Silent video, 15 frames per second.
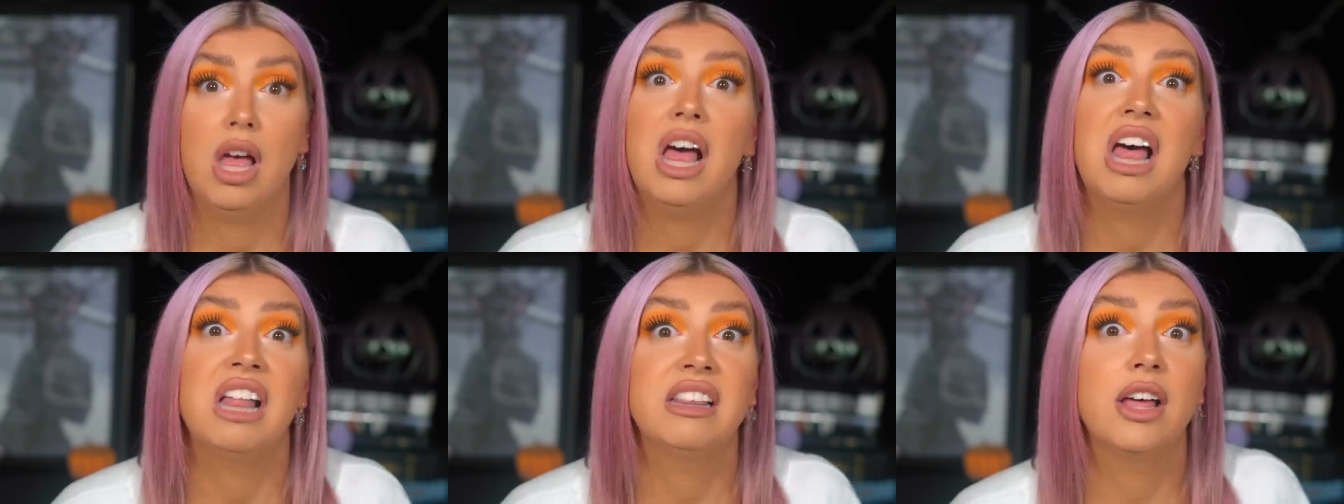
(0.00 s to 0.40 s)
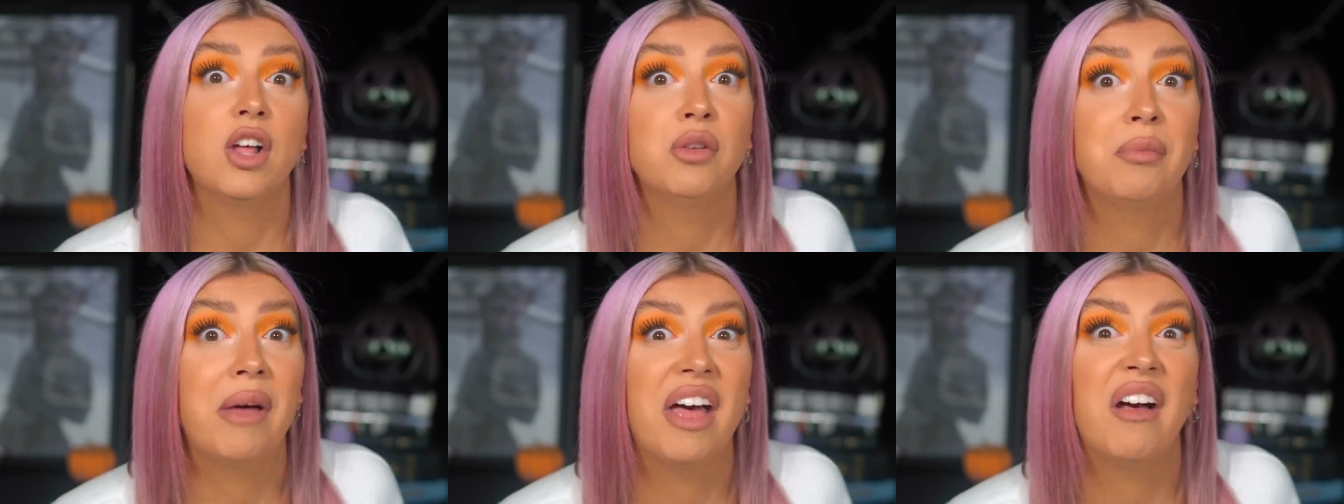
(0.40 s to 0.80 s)
a little
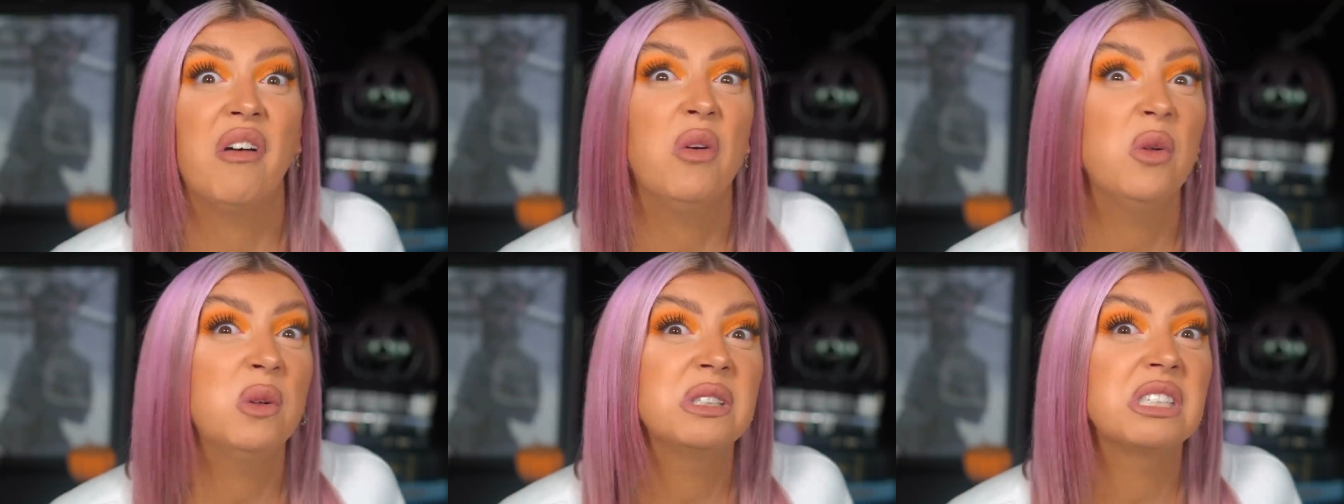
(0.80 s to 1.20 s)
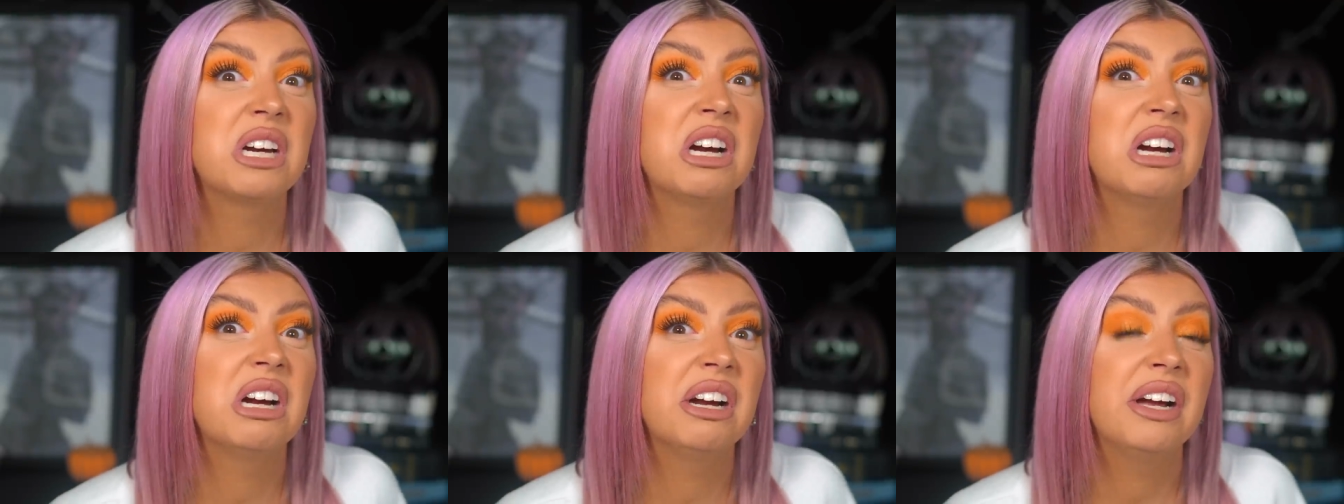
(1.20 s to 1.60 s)
bit
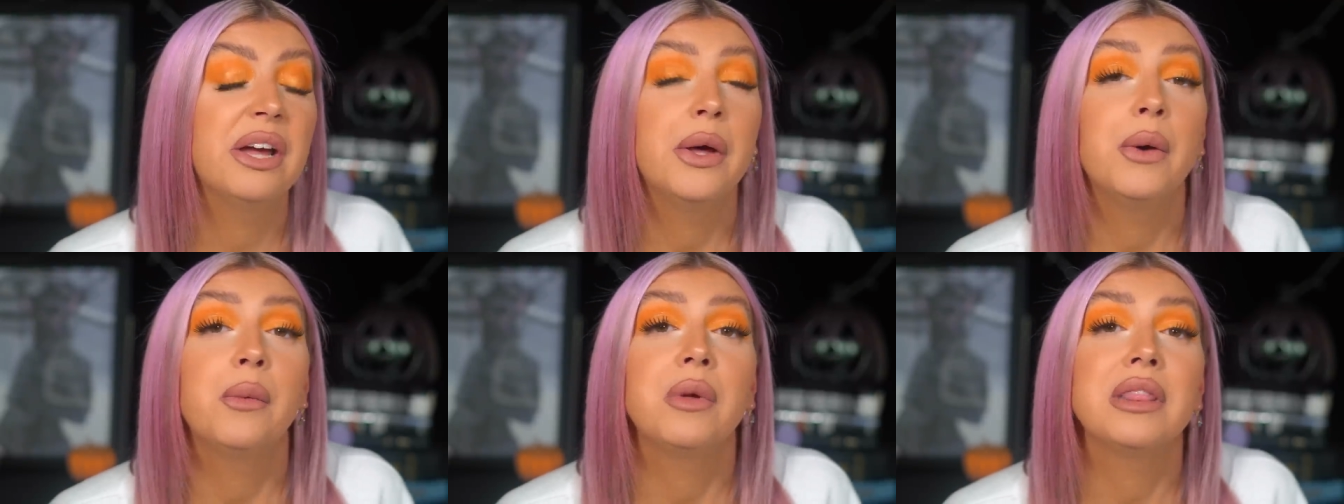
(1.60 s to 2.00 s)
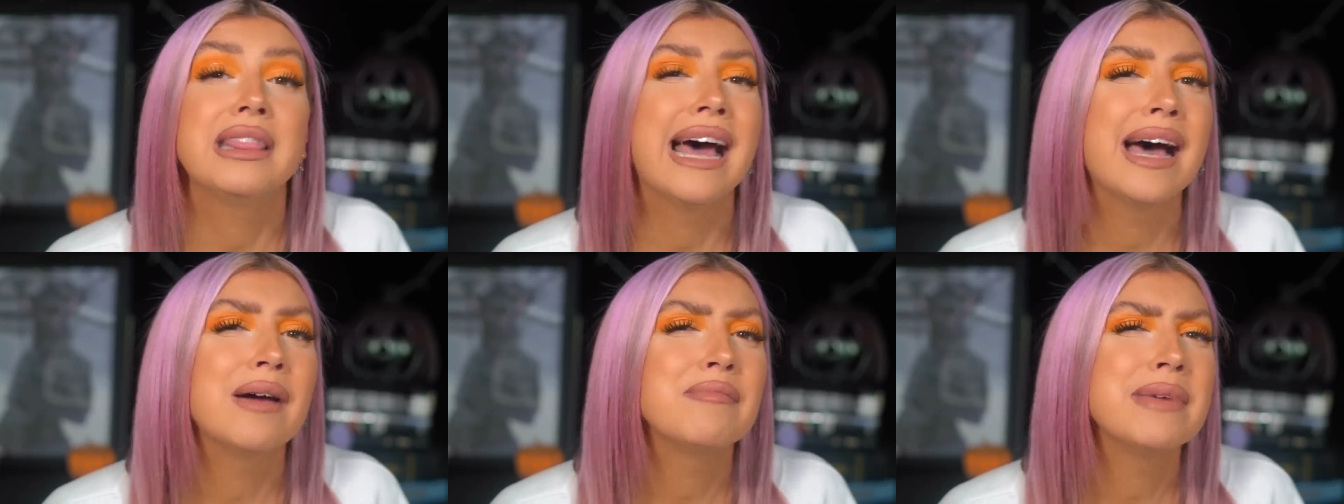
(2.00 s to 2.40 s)
older, would
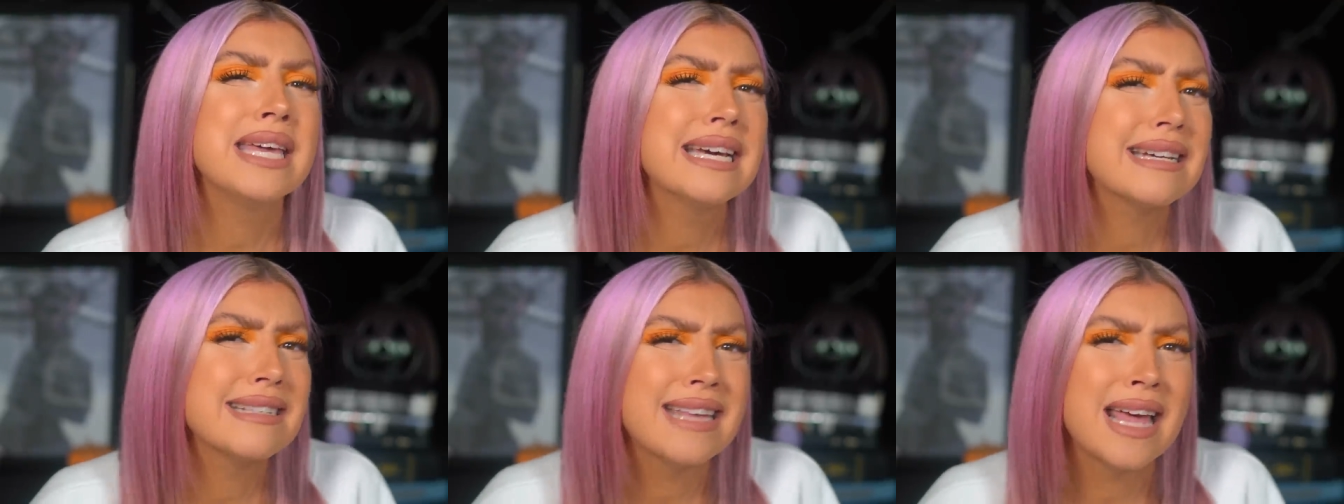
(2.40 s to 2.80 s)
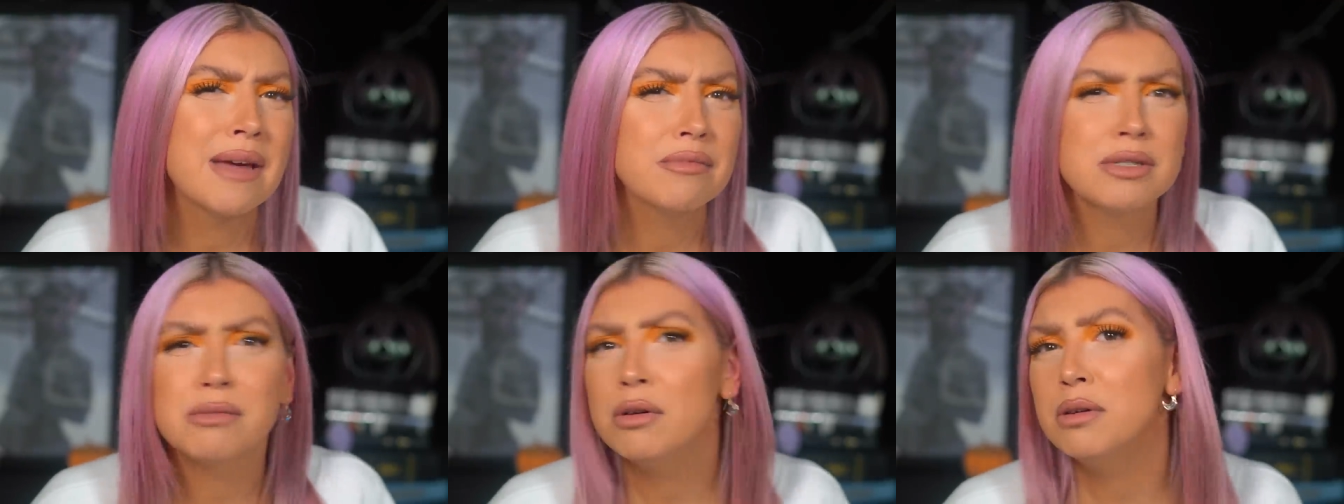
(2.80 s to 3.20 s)
that be
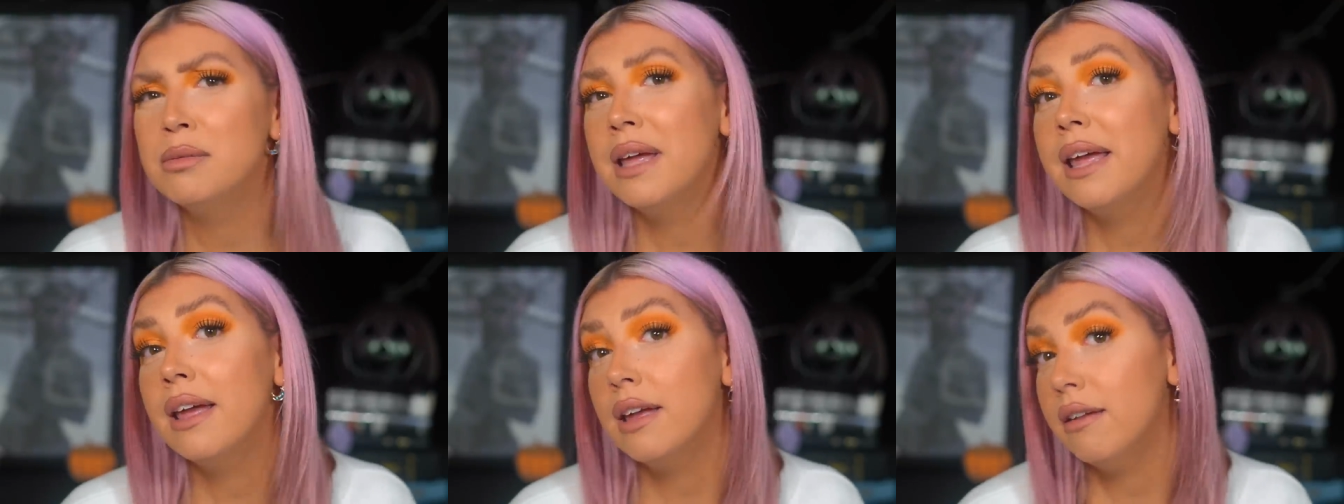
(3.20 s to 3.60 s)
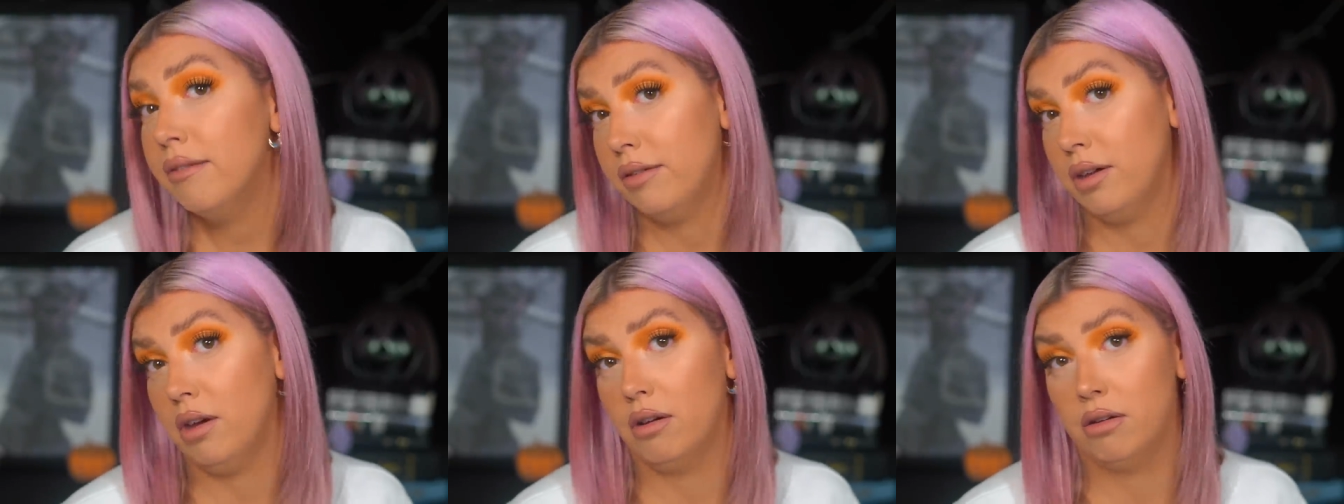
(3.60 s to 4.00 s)
acceptable
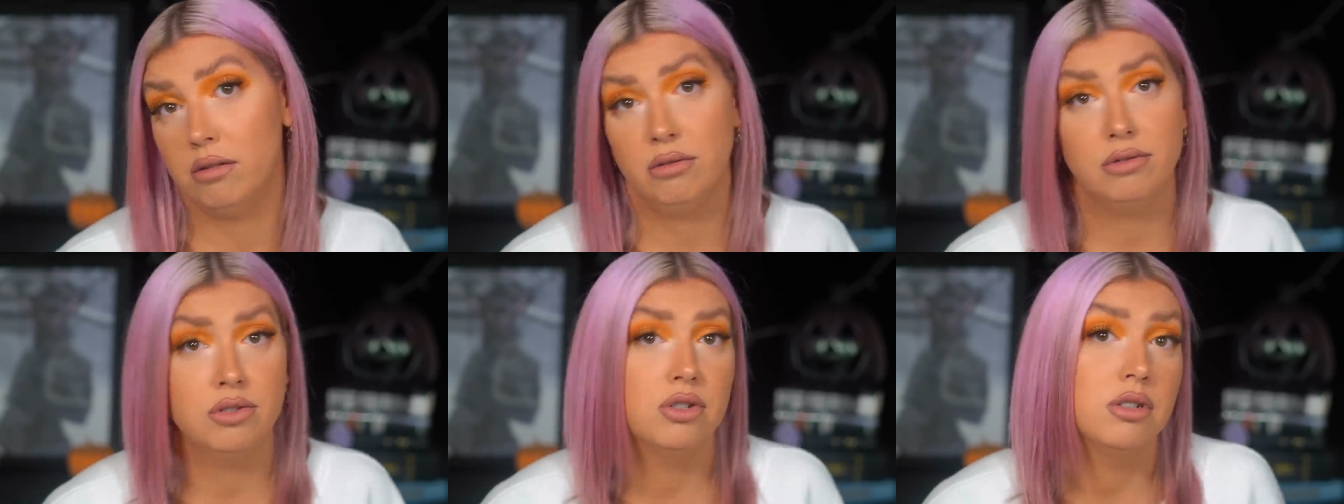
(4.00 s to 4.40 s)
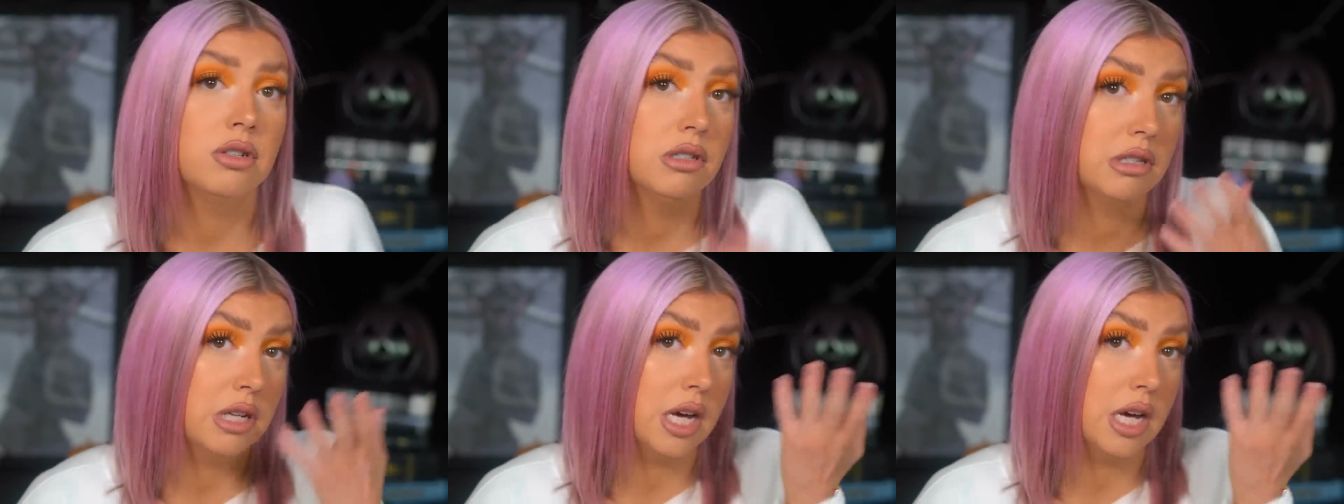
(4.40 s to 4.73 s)
behaviour? Just